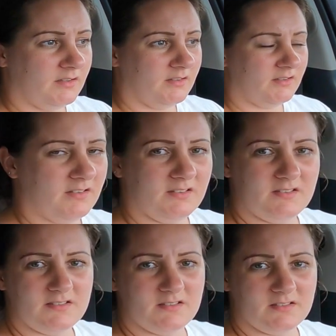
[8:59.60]

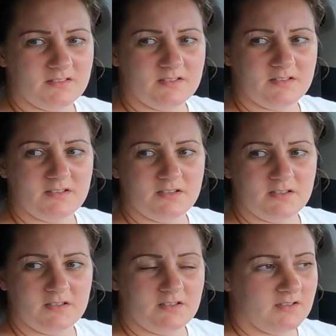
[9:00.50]

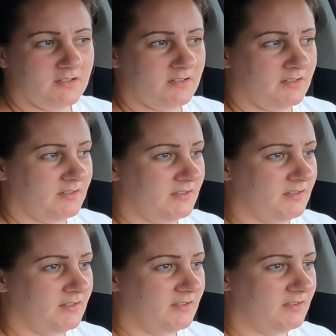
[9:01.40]

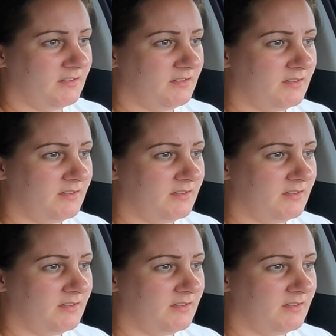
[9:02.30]
This person isn't speaking.